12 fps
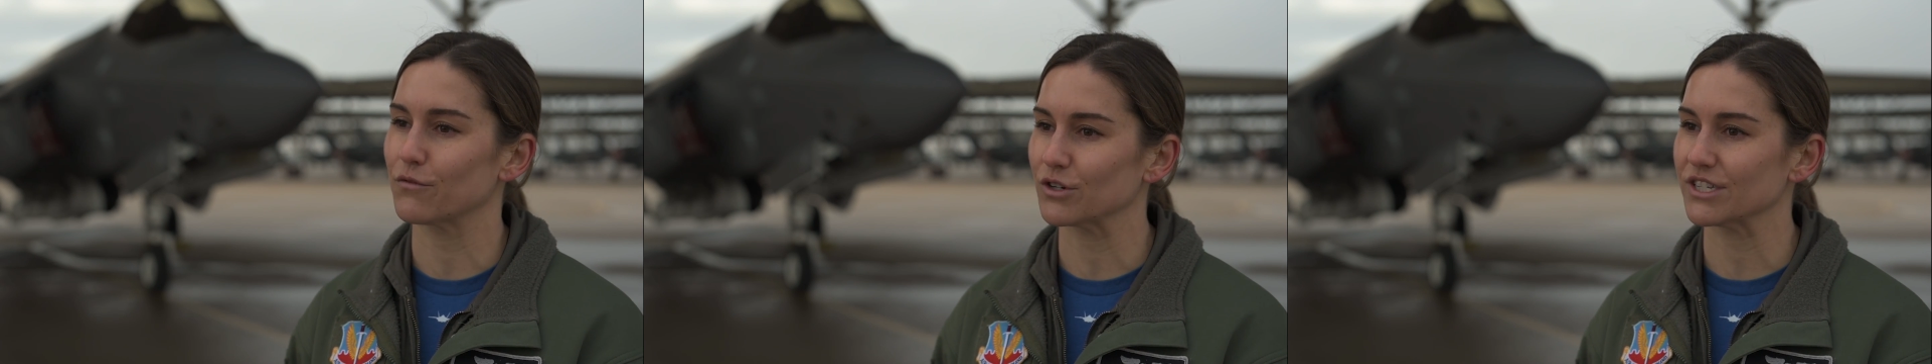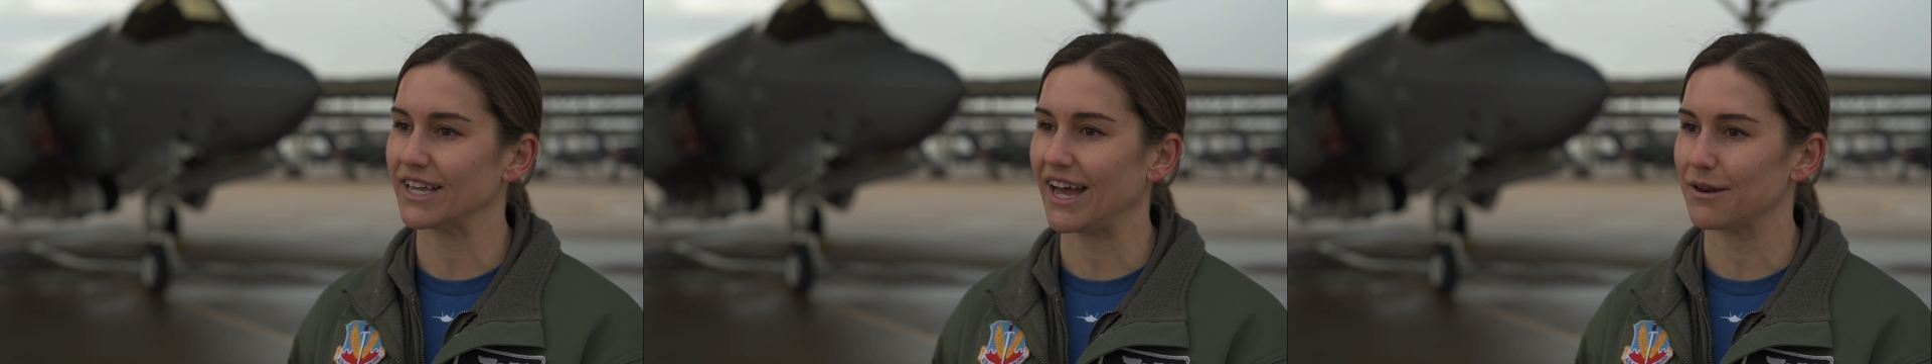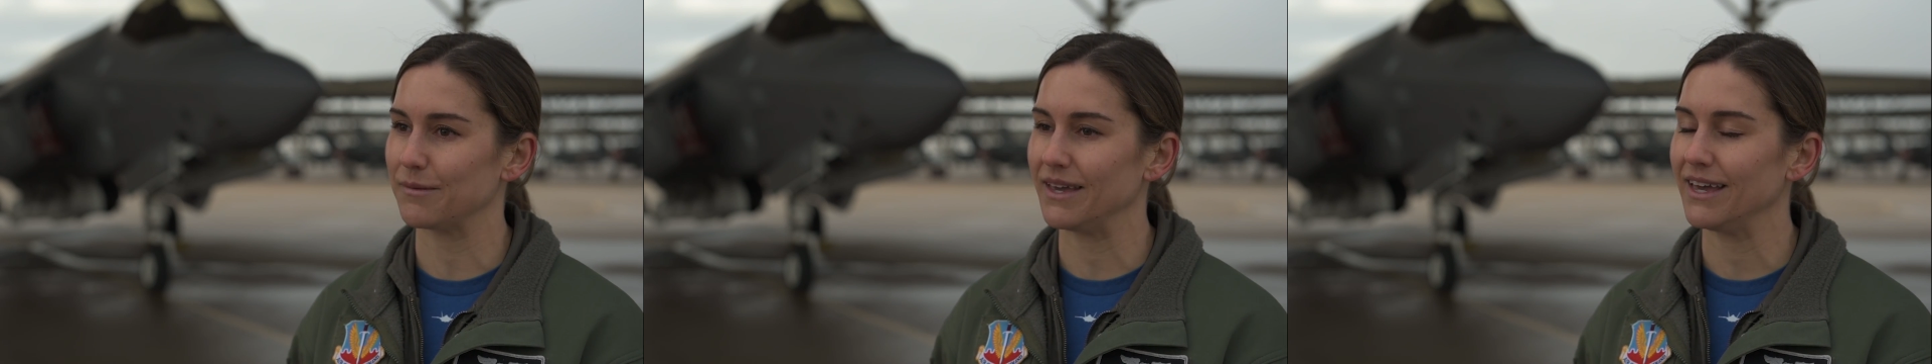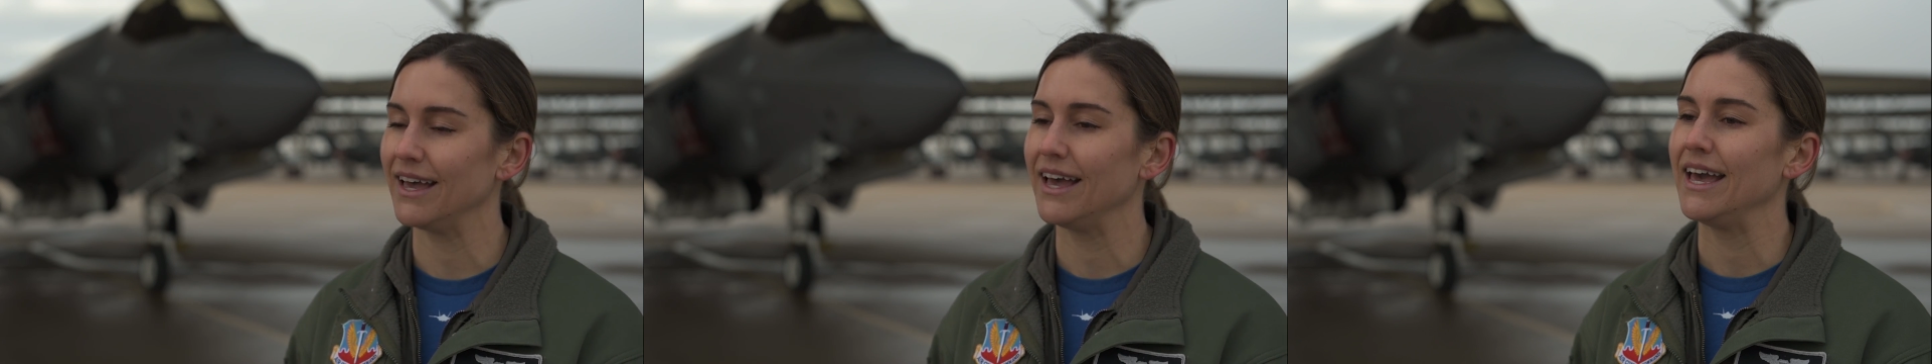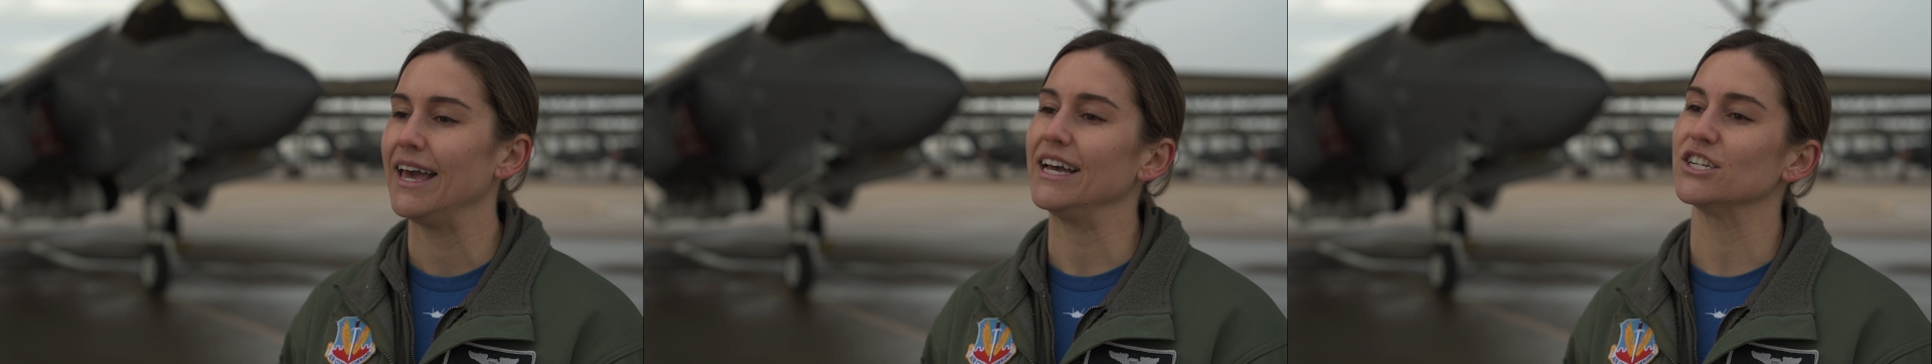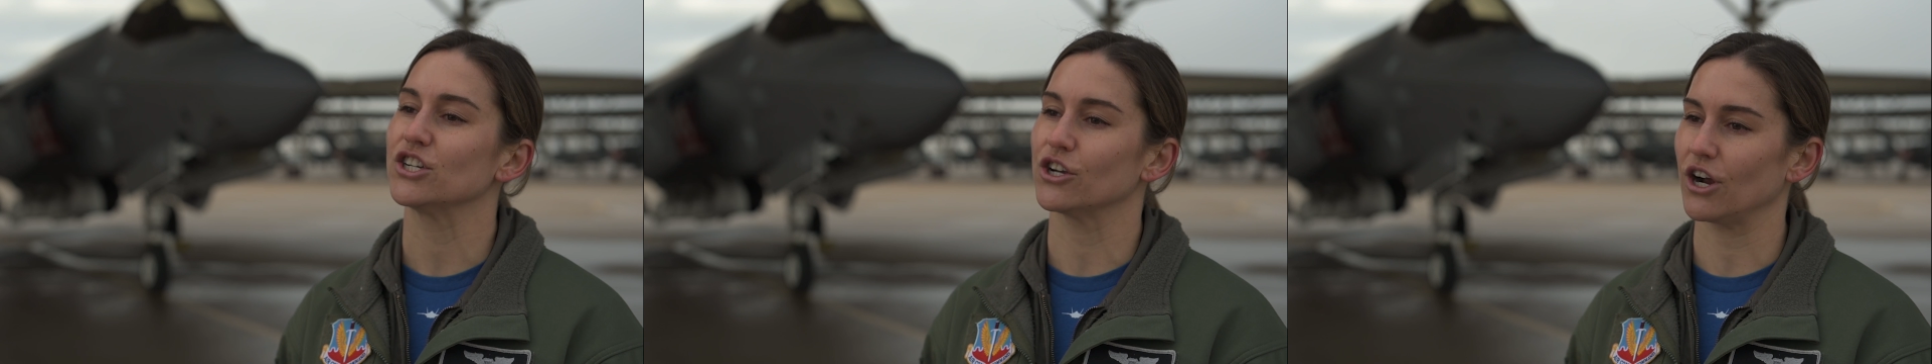Force Academy,
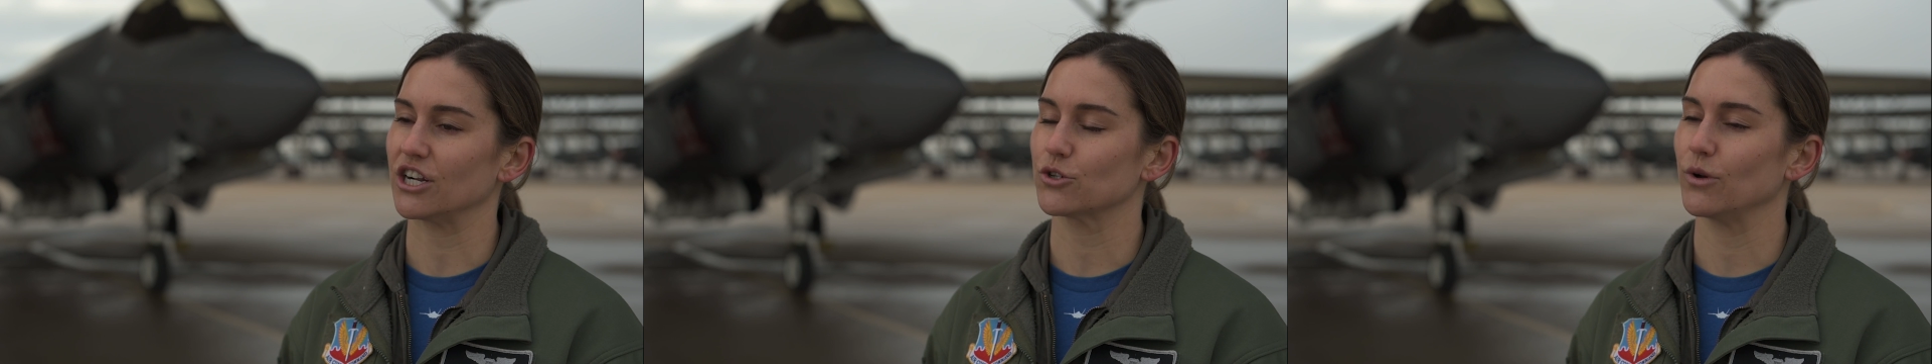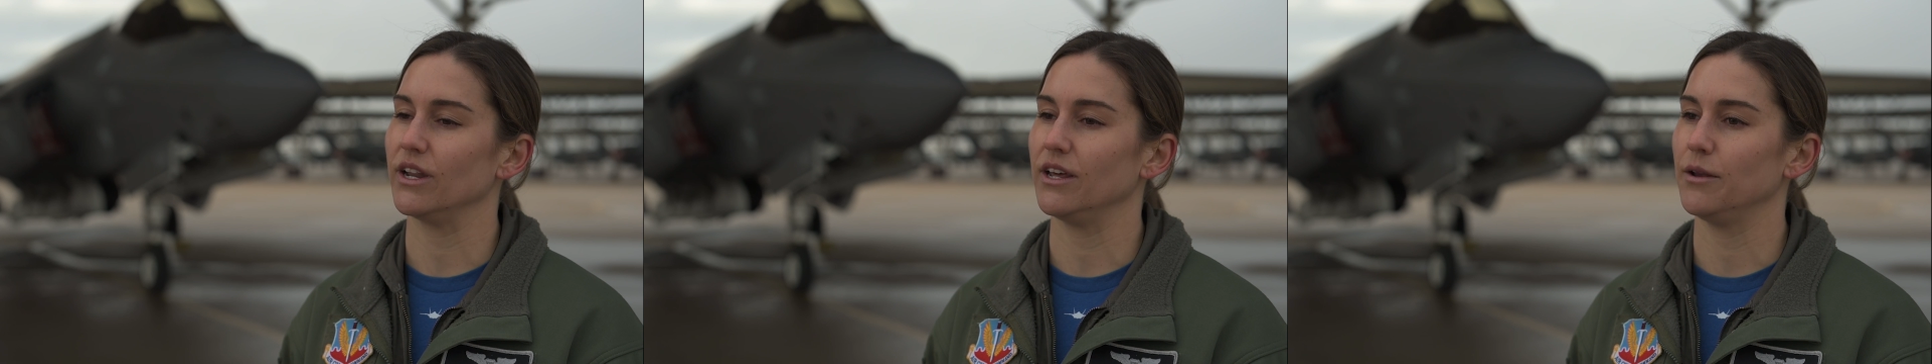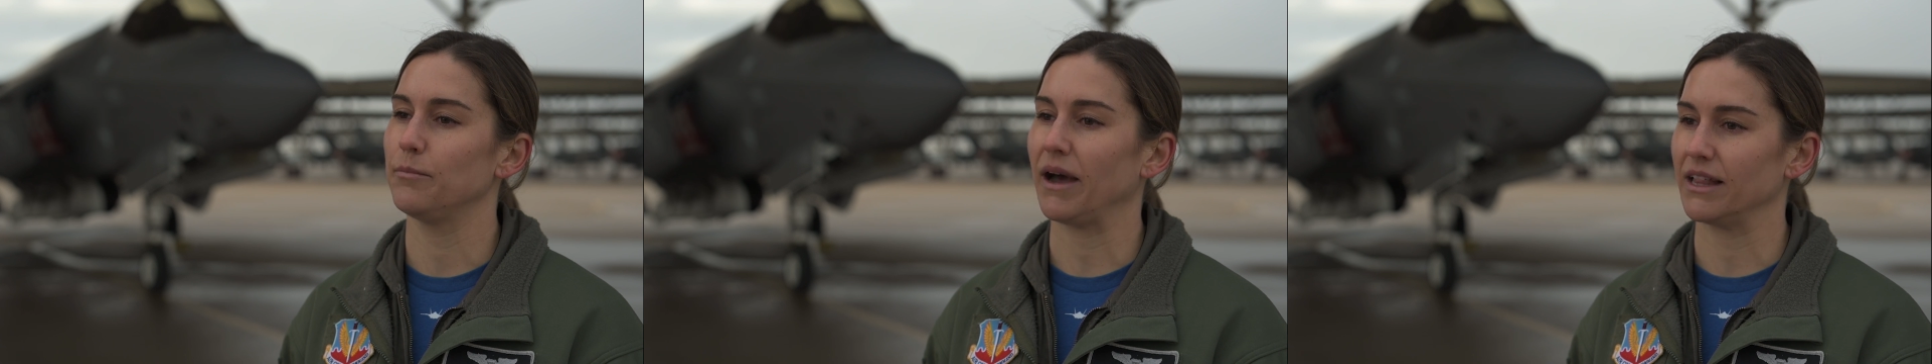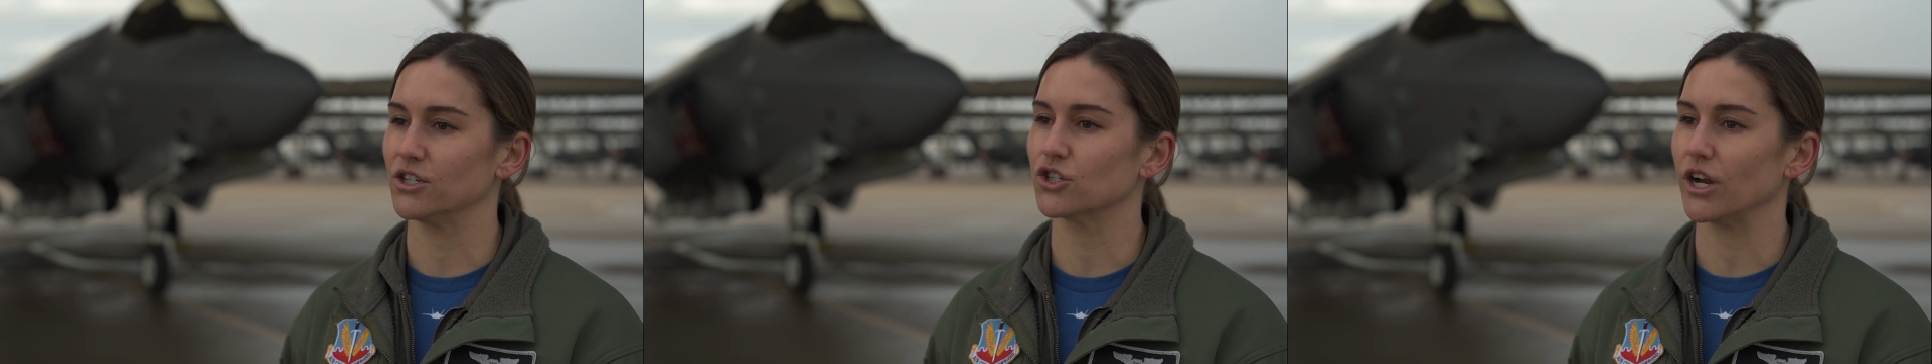and she graduated pilot